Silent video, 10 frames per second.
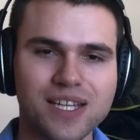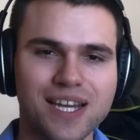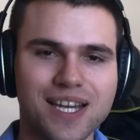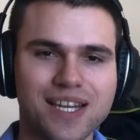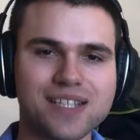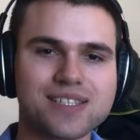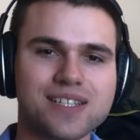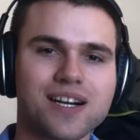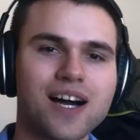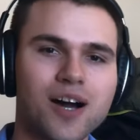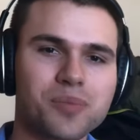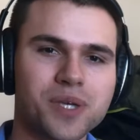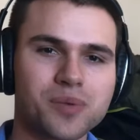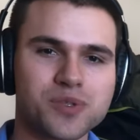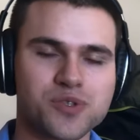and I'll be
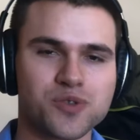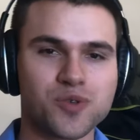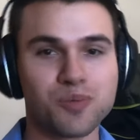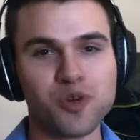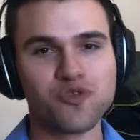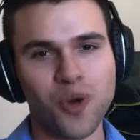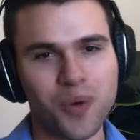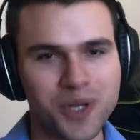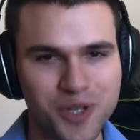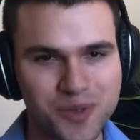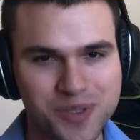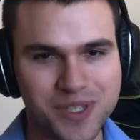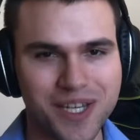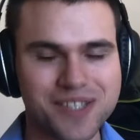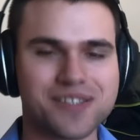able to move forward in
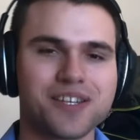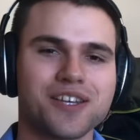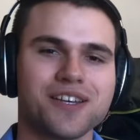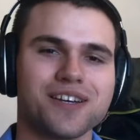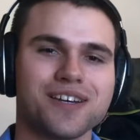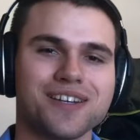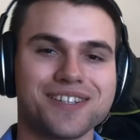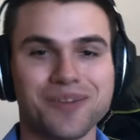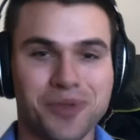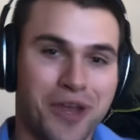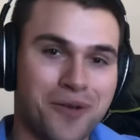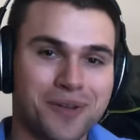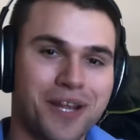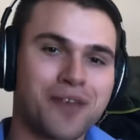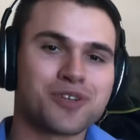OCS not without
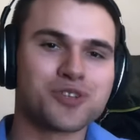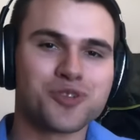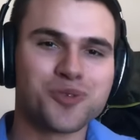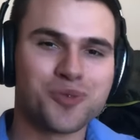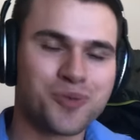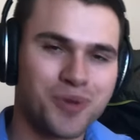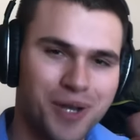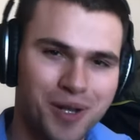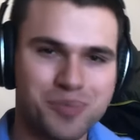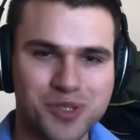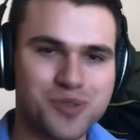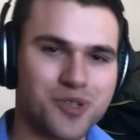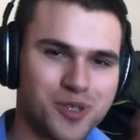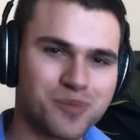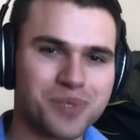having to do a platoon
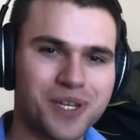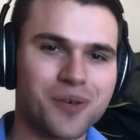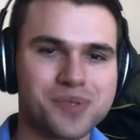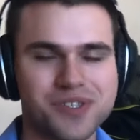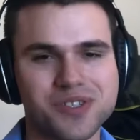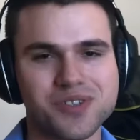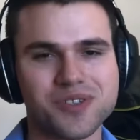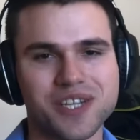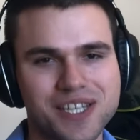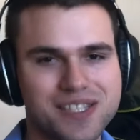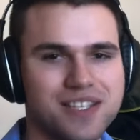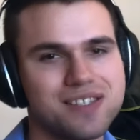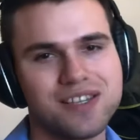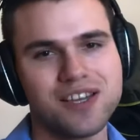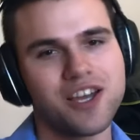sergeant PL position. So I guess
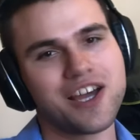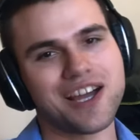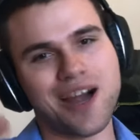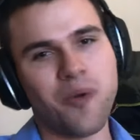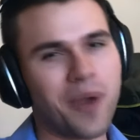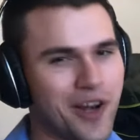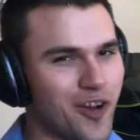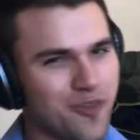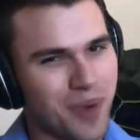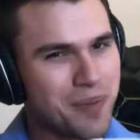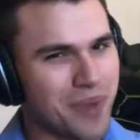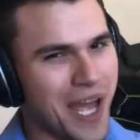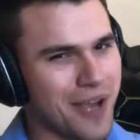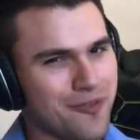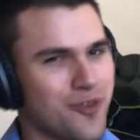that's a weight off my
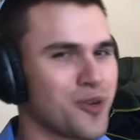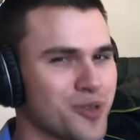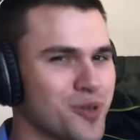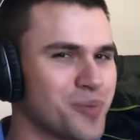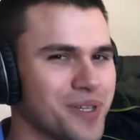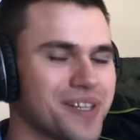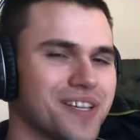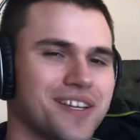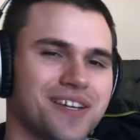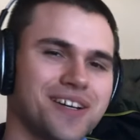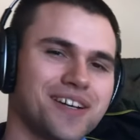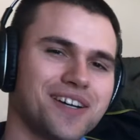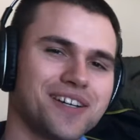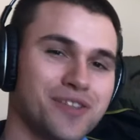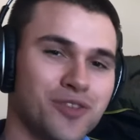back for a little bit.
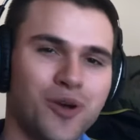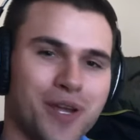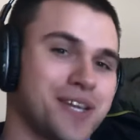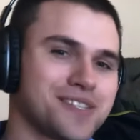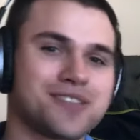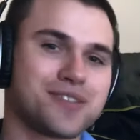Even though I guess at